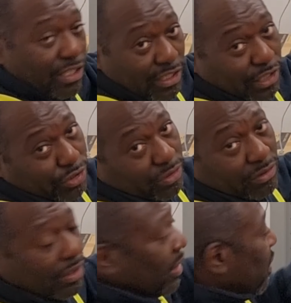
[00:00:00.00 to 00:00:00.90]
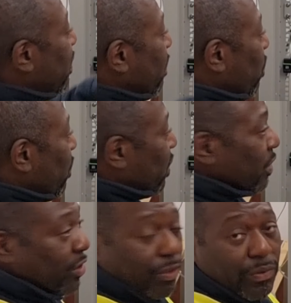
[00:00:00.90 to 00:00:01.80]
connection, then what we're going
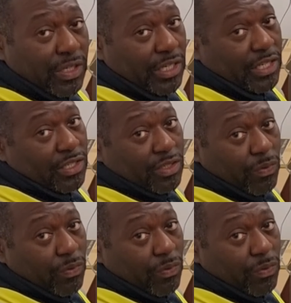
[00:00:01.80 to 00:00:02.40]
to do is